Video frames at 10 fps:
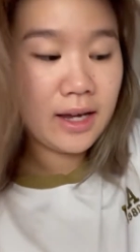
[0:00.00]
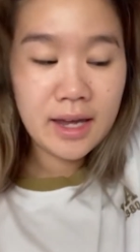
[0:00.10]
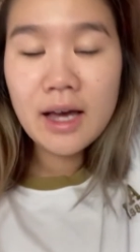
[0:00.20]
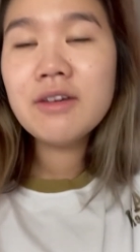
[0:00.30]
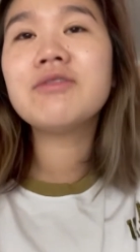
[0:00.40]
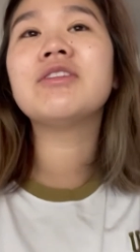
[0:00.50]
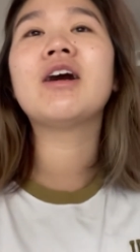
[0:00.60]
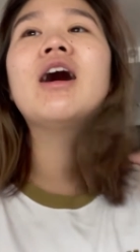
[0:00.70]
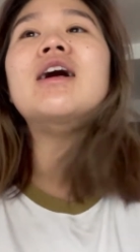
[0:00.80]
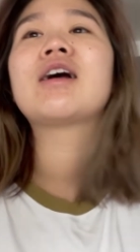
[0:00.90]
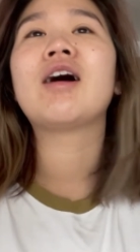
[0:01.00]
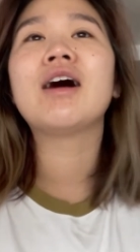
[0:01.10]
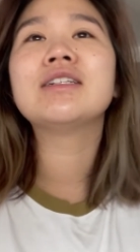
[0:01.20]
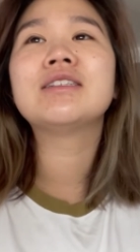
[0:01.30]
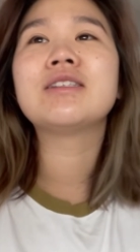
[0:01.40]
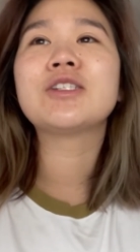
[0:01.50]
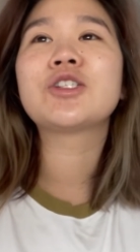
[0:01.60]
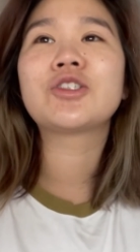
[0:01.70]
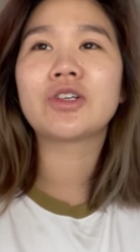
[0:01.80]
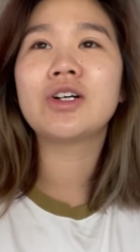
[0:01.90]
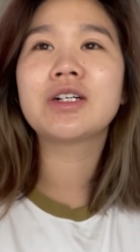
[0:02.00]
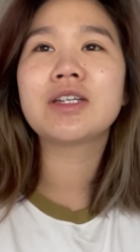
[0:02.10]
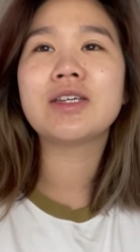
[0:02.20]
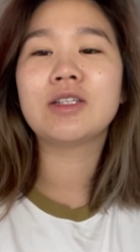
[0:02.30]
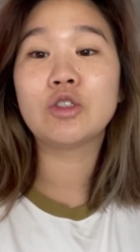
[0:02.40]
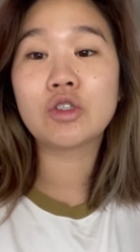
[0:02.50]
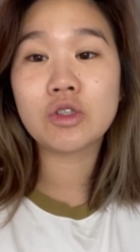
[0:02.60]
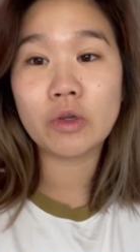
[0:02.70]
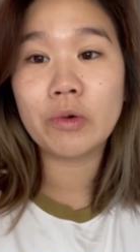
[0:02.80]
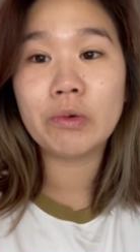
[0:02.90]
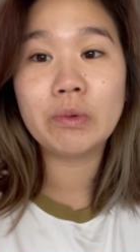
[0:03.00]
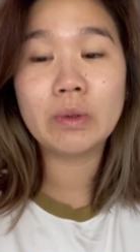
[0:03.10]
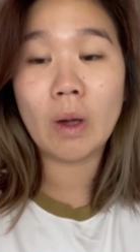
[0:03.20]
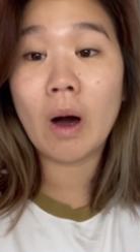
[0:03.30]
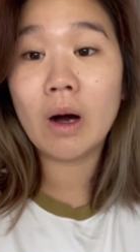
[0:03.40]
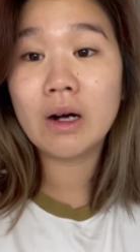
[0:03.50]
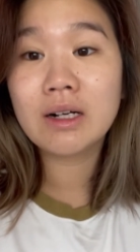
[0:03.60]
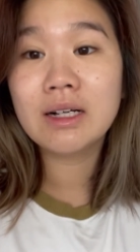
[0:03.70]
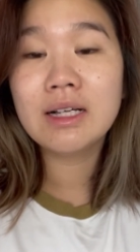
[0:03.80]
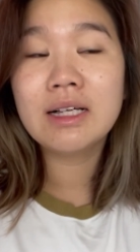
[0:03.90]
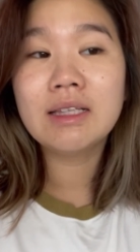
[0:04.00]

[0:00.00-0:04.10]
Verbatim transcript: I have not gotten this drunk in so long.